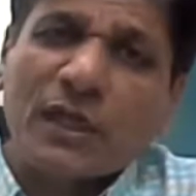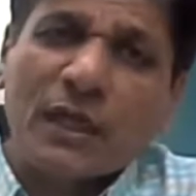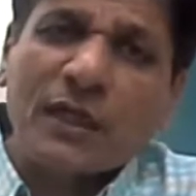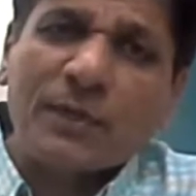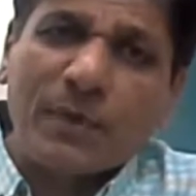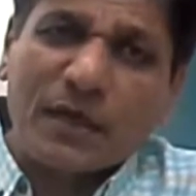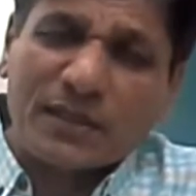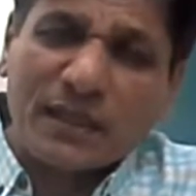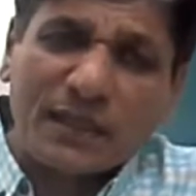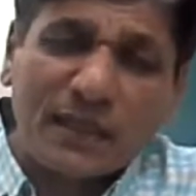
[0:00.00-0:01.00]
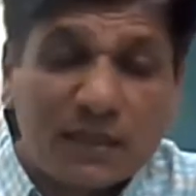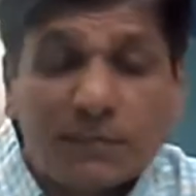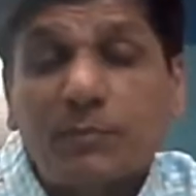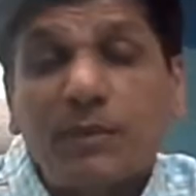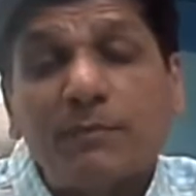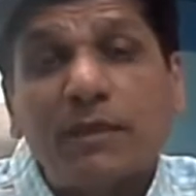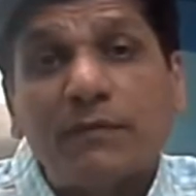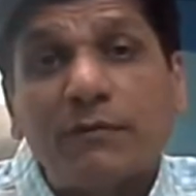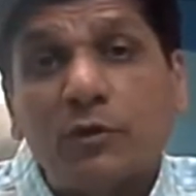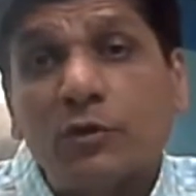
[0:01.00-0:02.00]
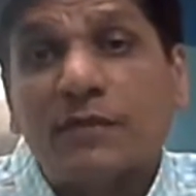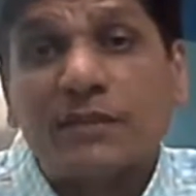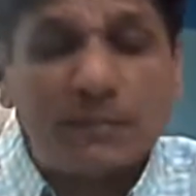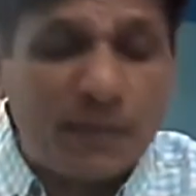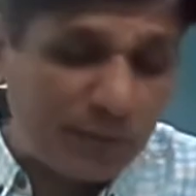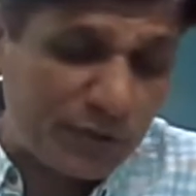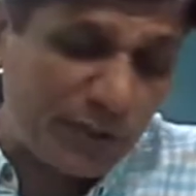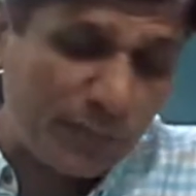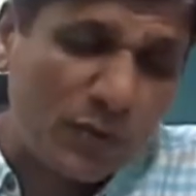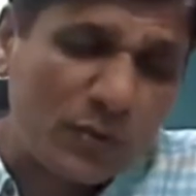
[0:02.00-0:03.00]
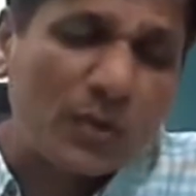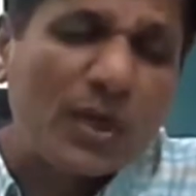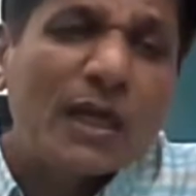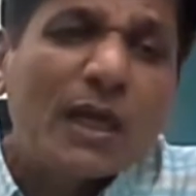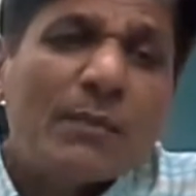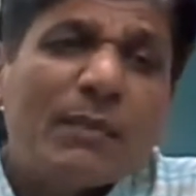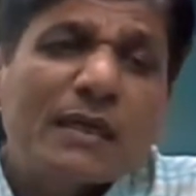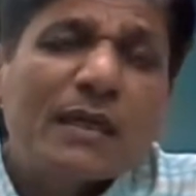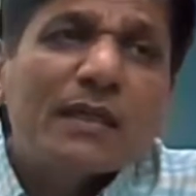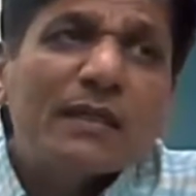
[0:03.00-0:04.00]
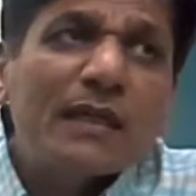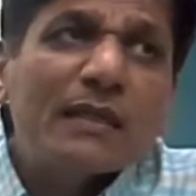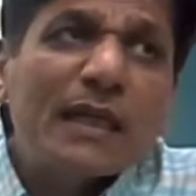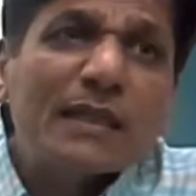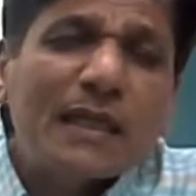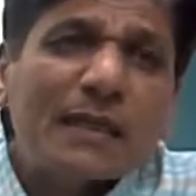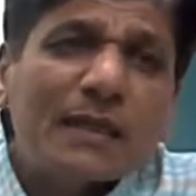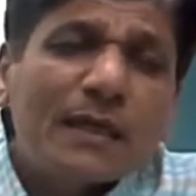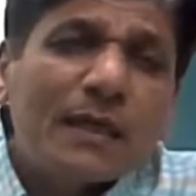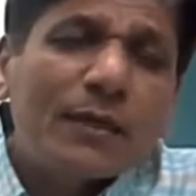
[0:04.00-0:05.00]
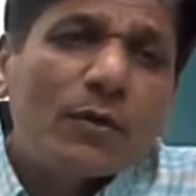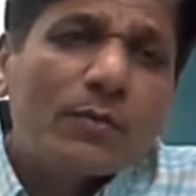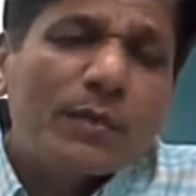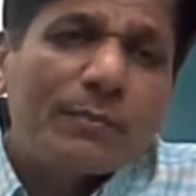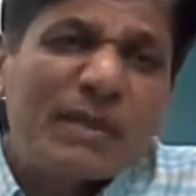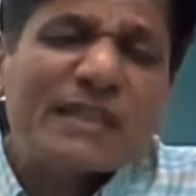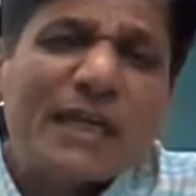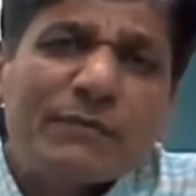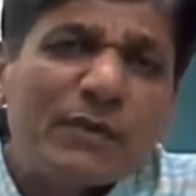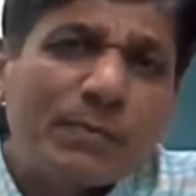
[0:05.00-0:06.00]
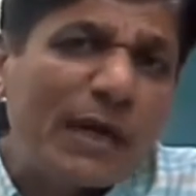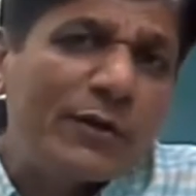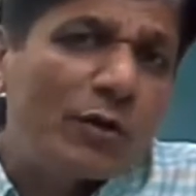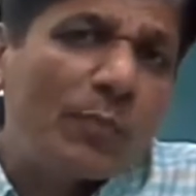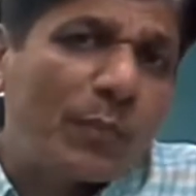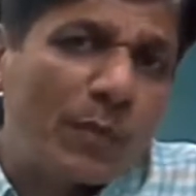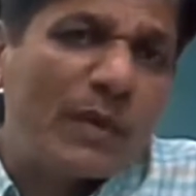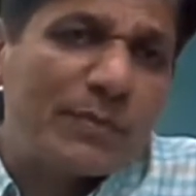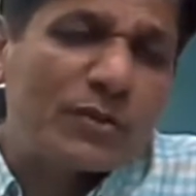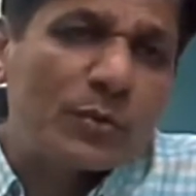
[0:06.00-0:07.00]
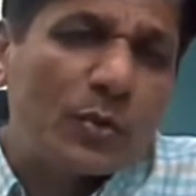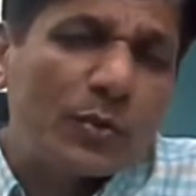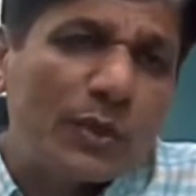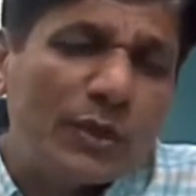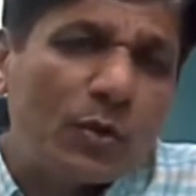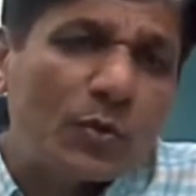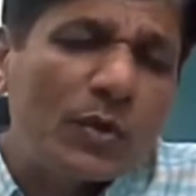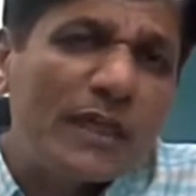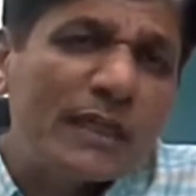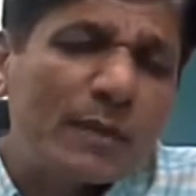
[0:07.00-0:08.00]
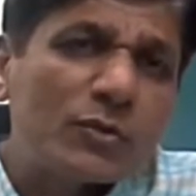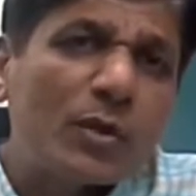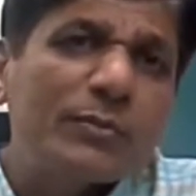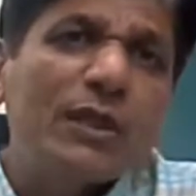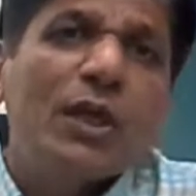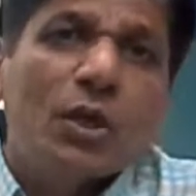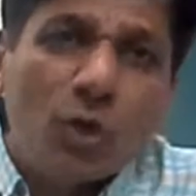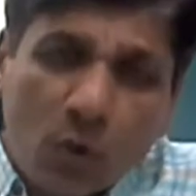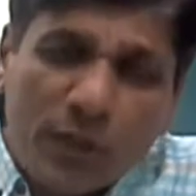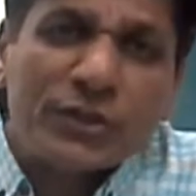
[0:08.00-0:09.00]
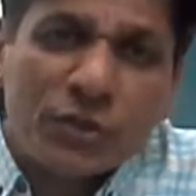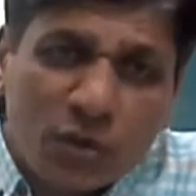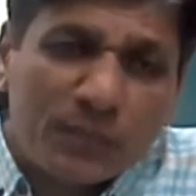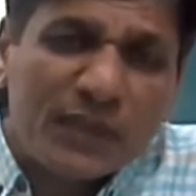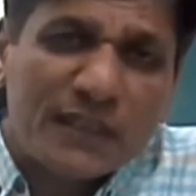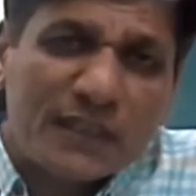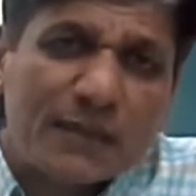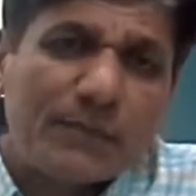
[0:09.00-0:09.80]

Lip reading: 100 plus are there. Some of them they have a universal membership also, but they're beset with plenty of problems. Not only in terms of the location of these